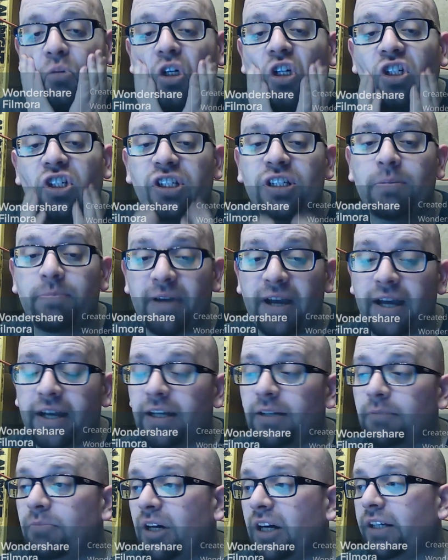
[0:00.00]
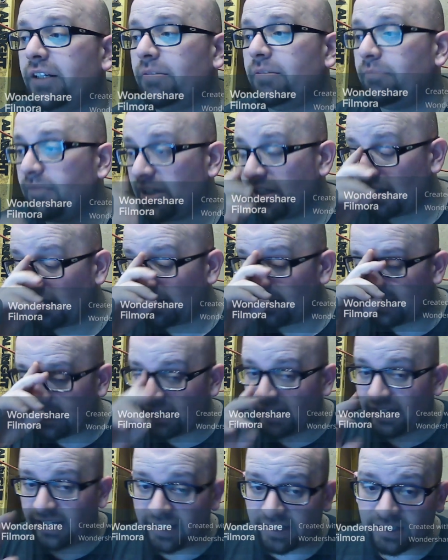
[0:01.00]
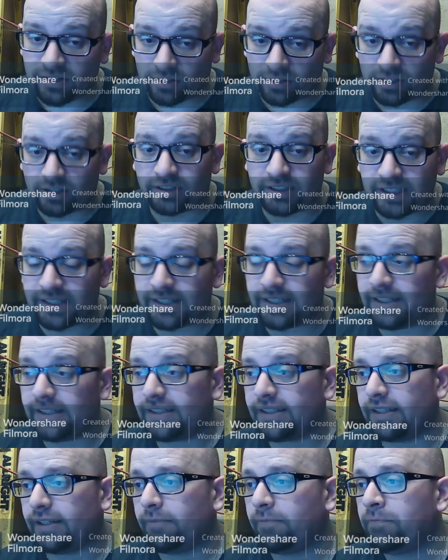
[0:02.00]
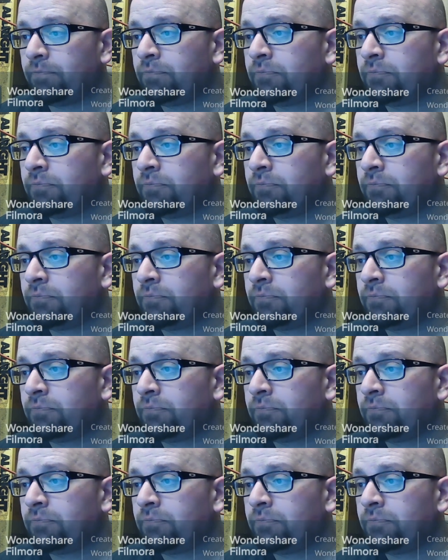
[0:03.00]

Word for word: push the panic button because it is early season.